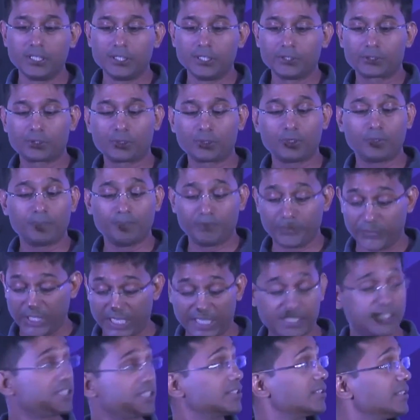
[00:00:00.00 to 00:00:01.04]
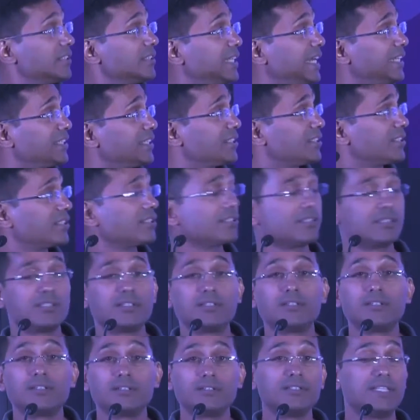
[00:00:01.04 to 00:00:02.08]
So
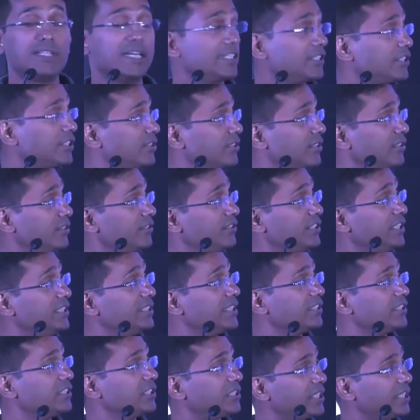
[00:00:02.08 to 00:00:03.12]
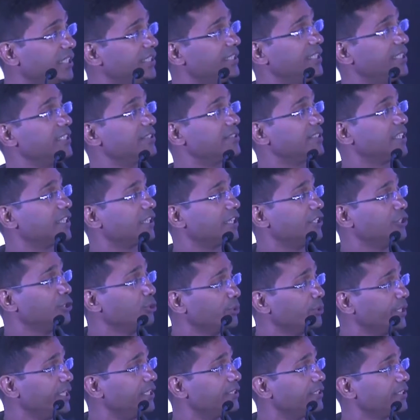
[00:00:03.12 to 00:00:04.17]
these are the three things that are
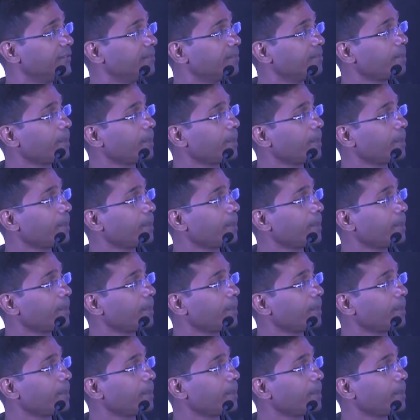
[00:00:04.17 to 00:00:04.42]
unique.